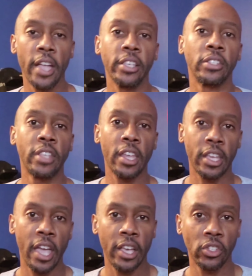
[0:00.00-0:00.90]
and his
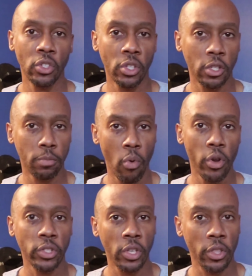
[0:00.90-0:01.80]
dedication to the
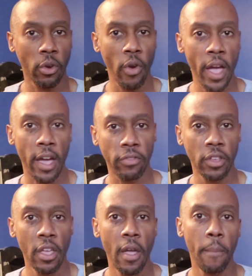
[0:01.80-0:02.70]
sport and to the craft,